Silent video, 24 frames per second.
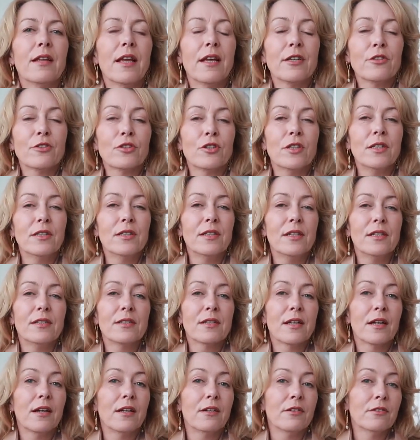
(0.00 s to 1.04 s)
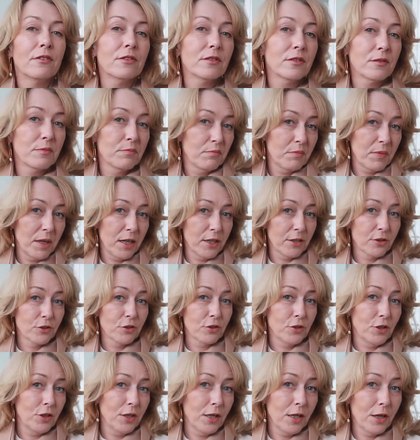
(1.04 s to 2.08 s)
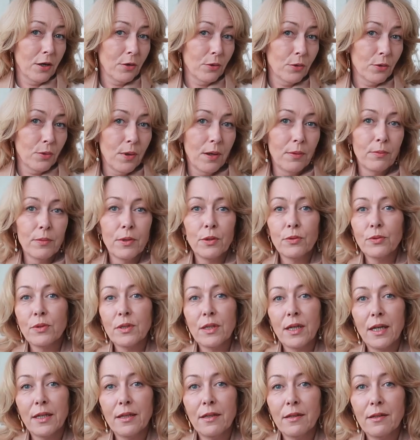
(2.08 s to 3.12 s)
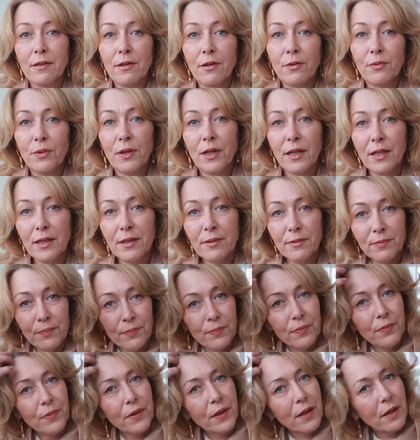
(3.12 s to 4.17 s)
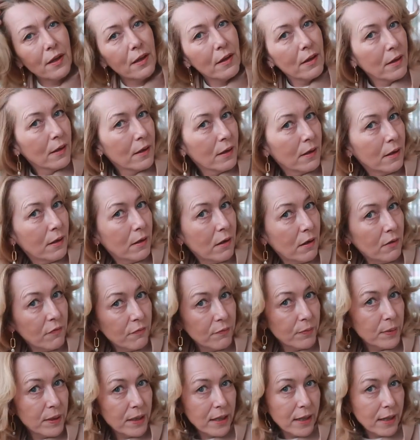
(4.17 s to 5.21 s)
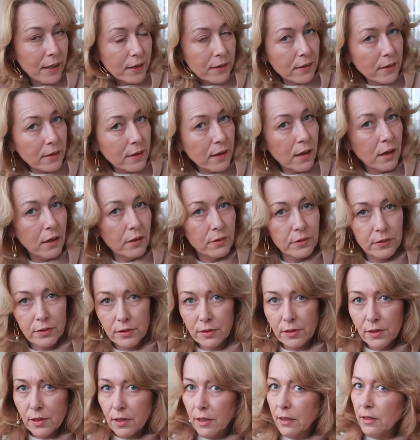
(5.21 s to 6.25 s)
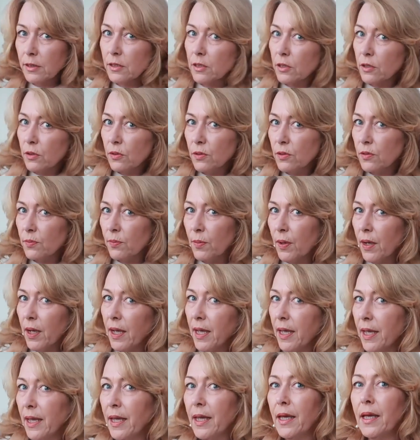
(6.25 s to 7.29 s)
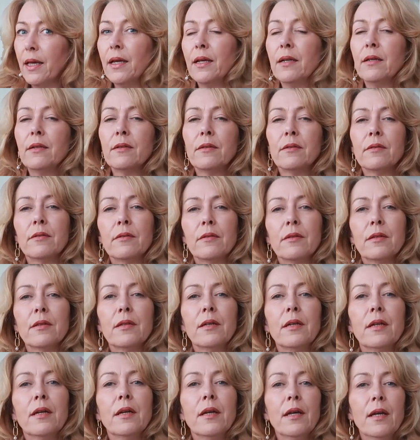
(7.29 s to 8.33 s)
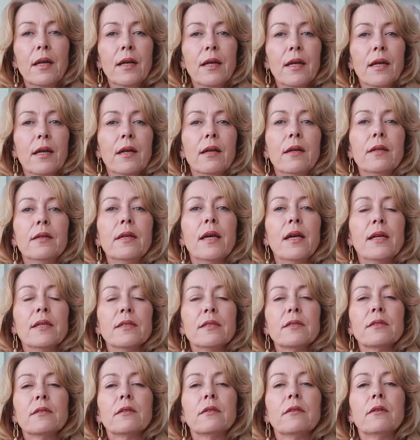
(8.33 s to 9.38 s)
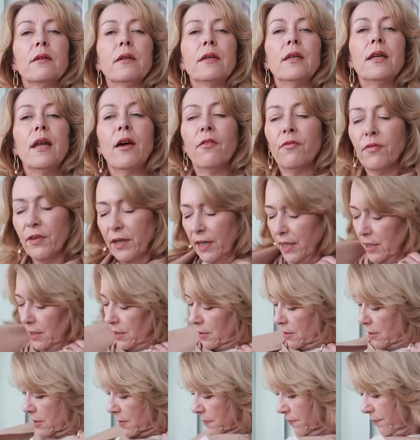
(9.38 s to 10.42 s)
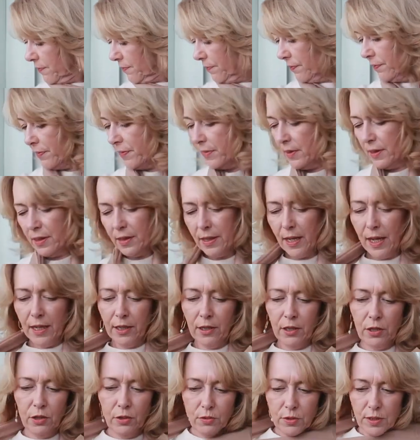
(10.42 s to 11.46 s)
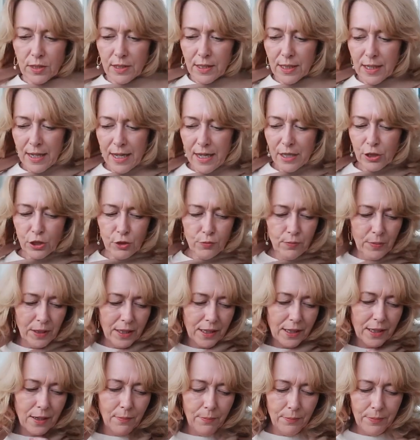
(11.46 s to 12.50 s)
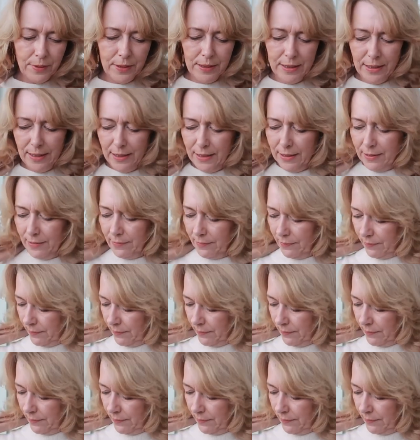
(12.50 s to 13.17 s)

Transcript: Actually, these colours actually go quite well together, don't they? I've been out in the garden, so excuse my hair. Yes, love it. Thank you to the Cashmere Company.